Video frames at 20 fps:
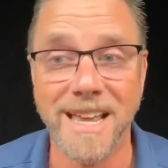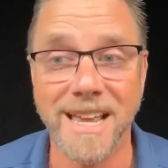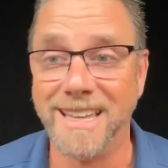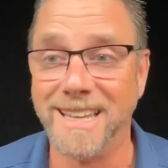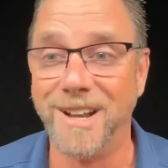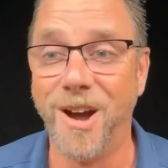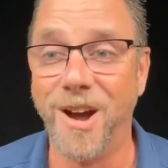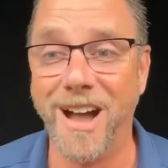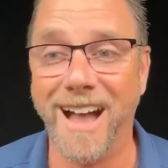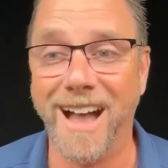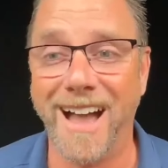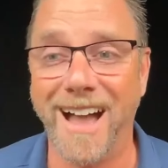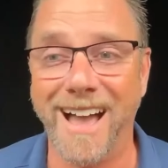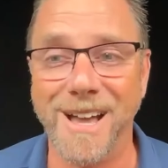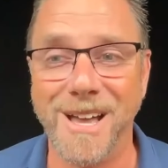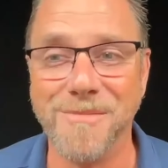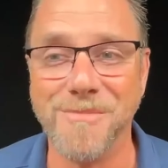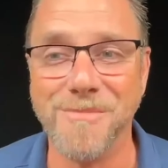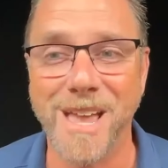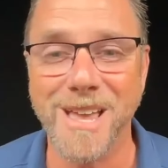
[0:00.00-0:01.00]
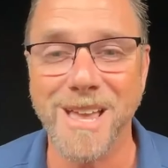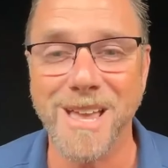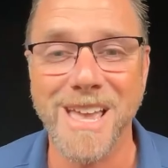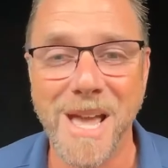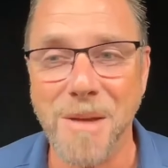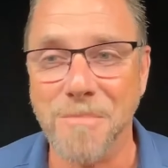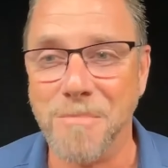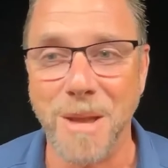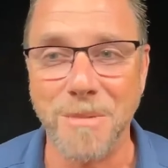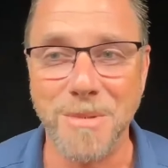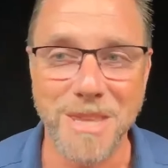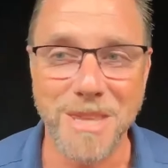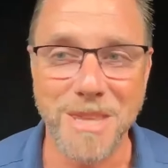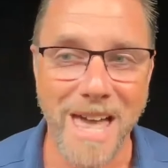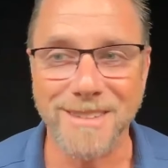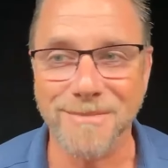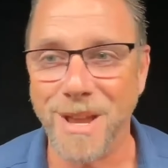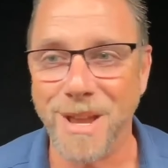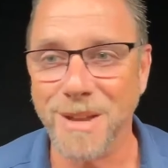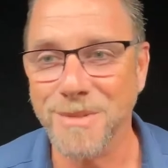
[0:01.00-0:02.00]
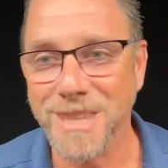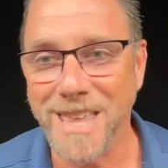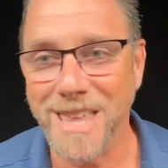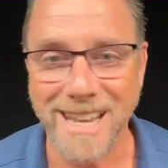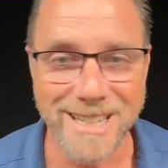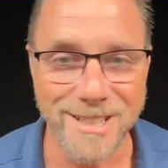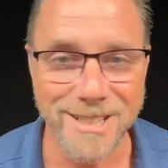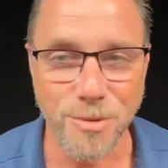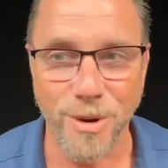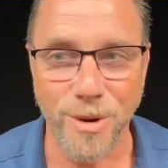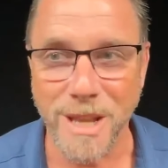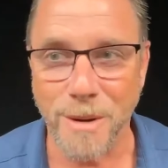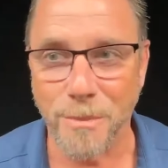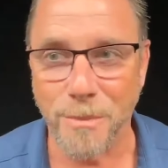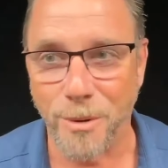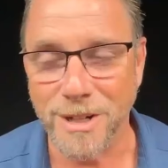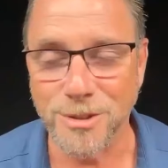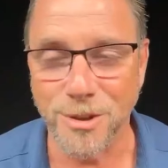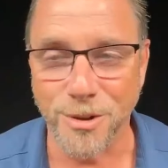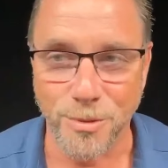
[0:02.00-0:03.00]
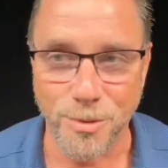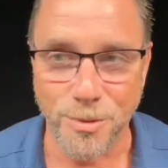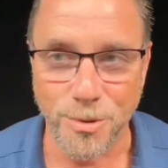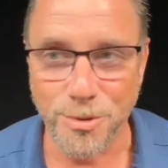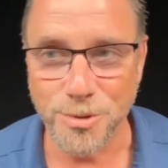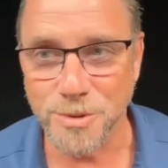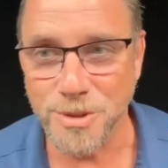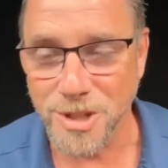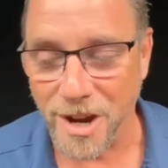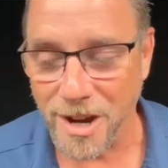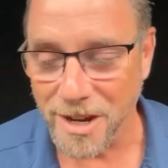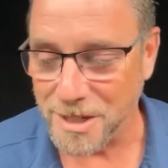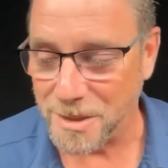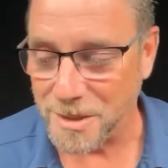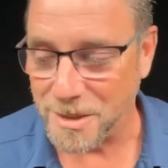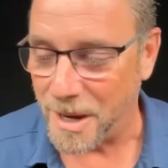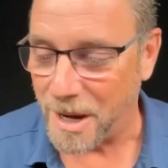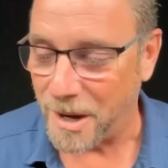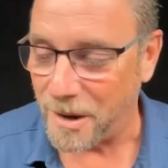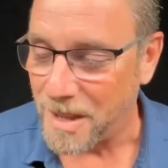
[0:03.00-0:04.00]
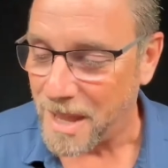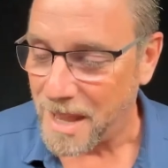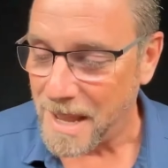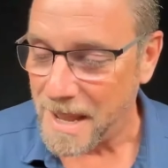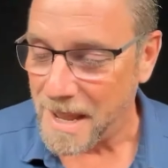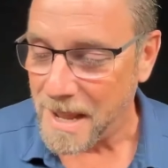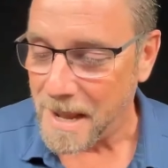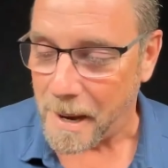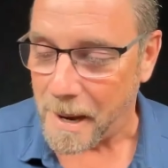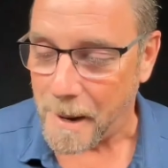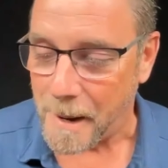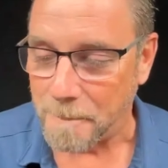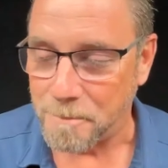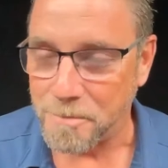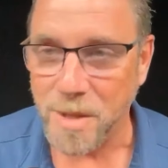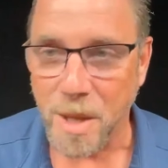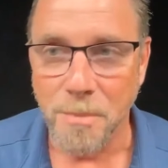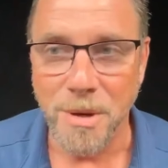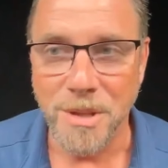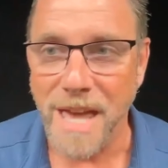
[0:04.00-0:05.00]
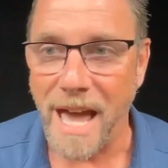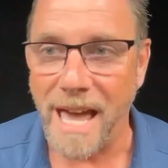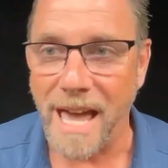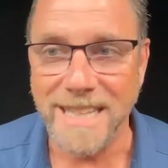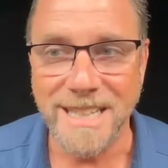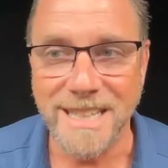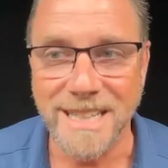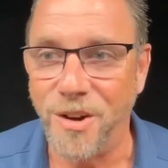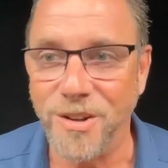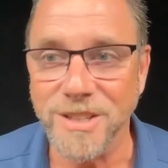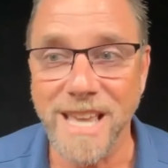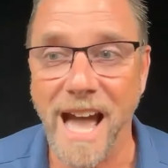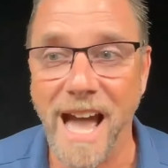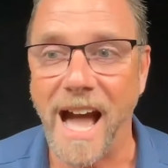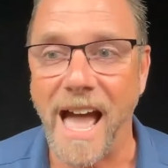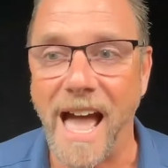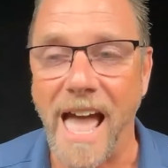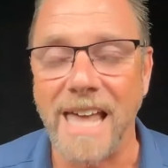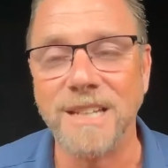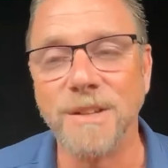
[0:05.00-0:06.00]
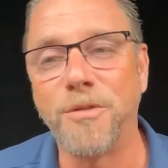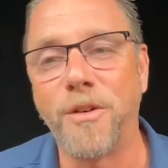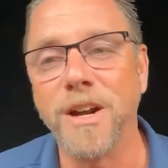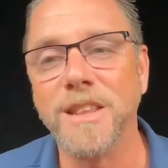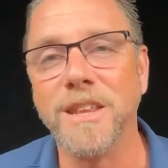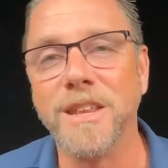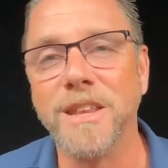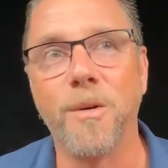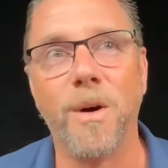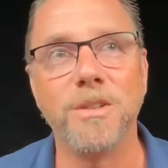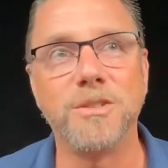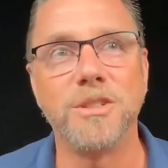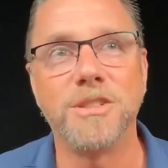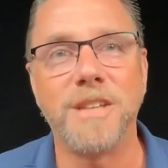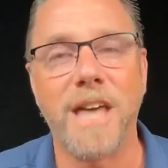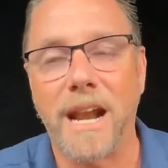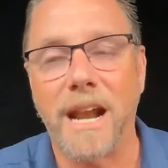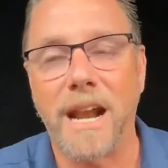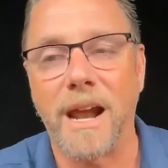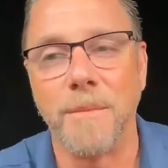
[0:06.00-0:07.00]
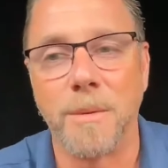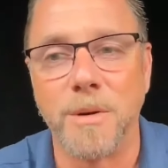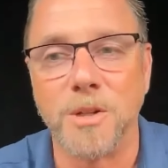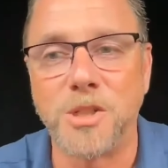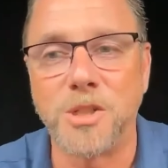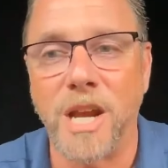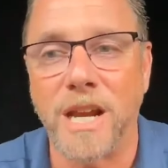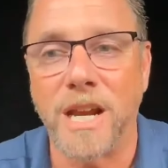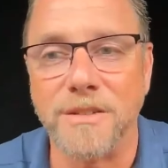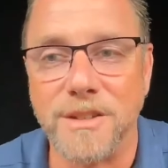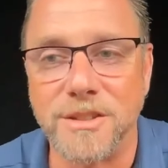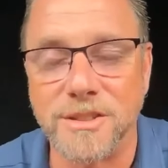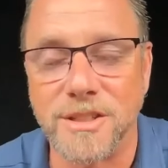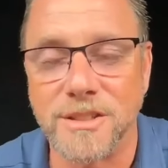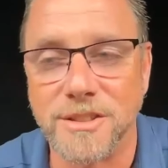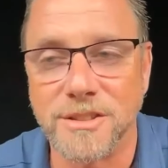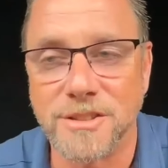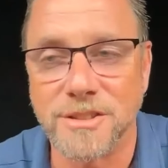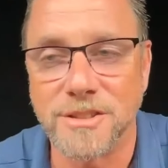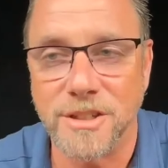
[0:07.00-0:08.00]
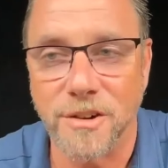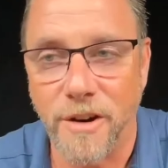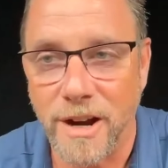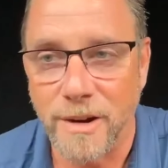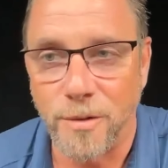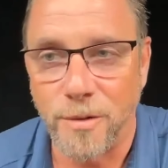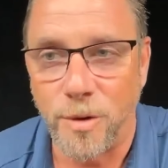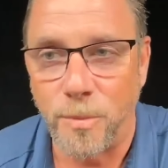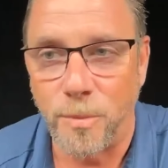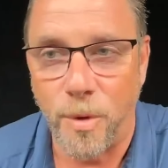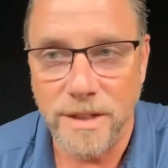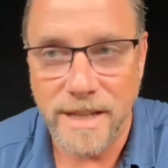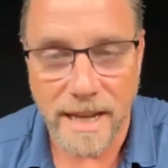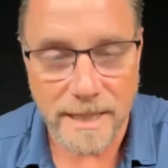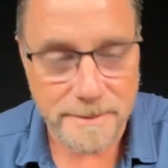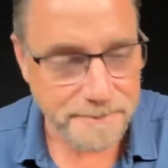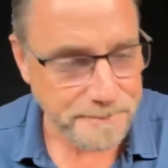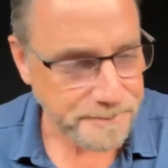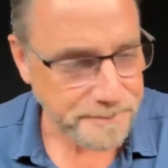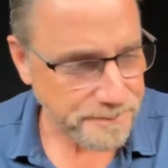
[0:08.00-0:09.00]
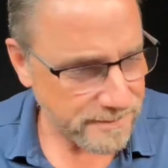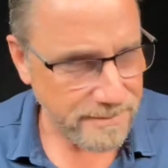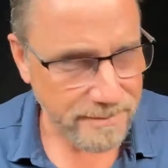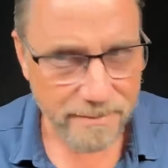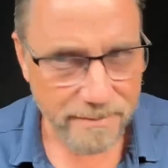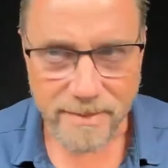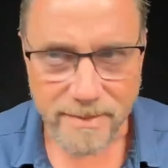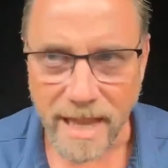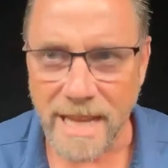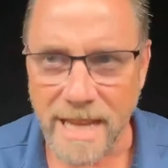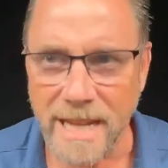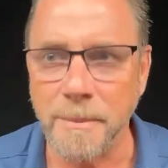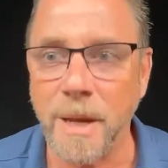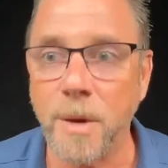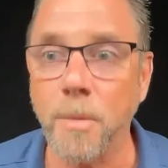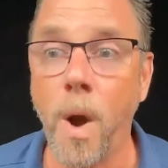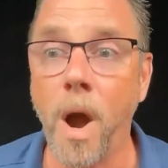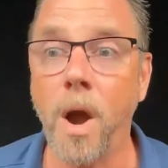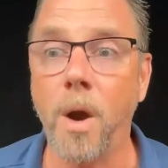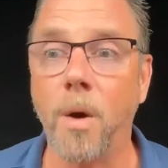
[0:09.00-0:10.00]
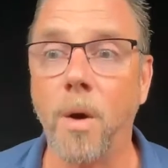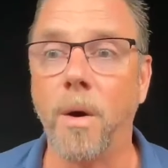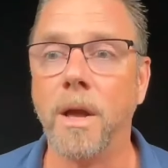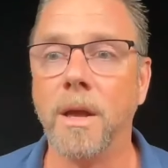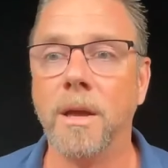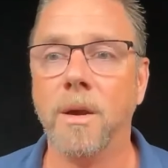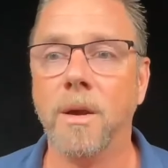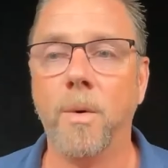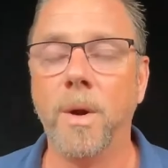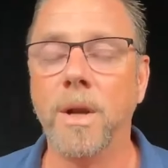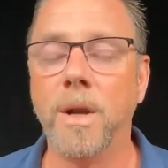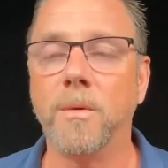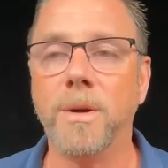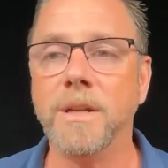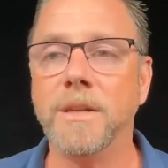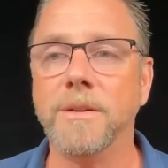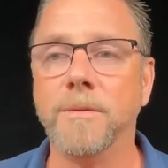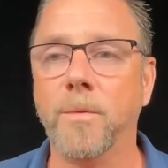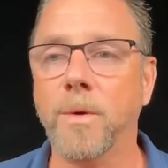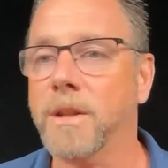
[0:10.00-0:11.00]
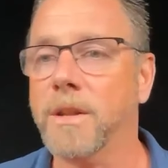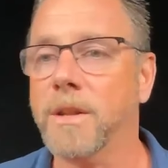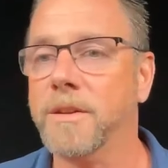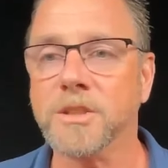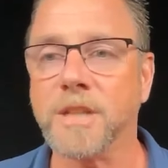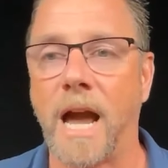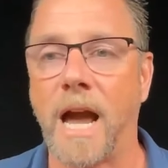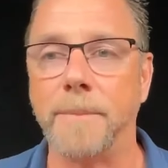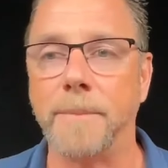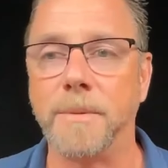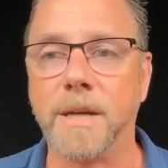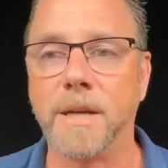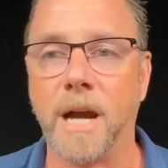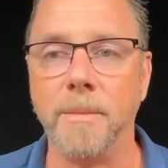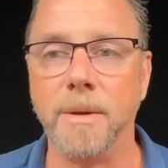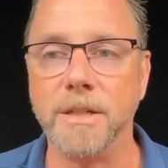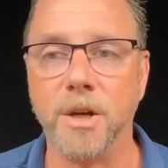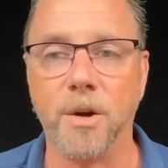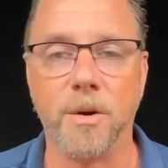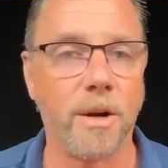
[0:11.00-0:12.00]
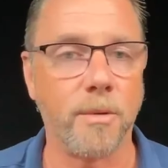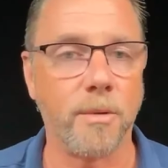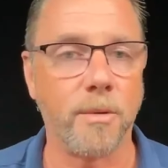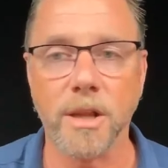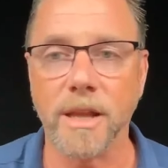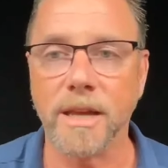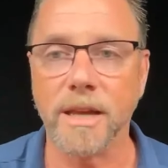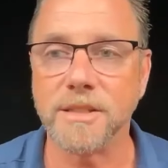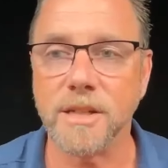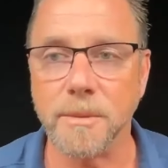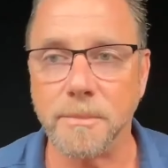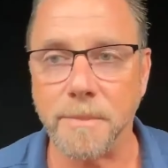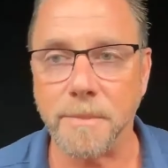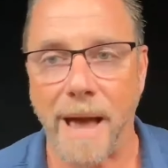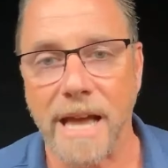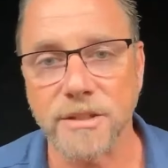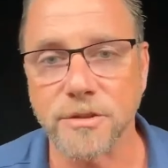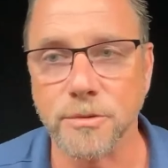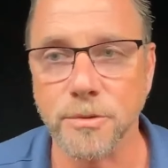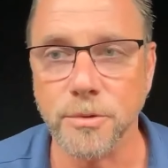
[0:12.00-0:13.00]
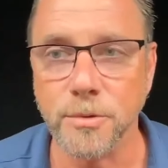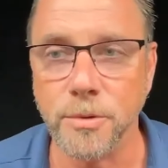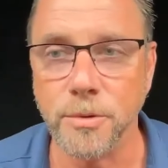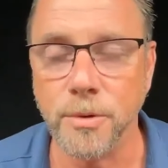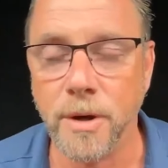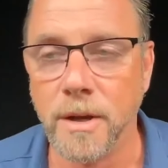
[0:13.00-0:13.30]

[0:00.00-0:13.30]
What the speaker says: maybe that is one that breaks all the rules we're talking about. But that, yeah. And the funny thing is that I remember checking the census in the grading room one day, And I'm like, whoa, where did this copy come in? And I realized it had passed through,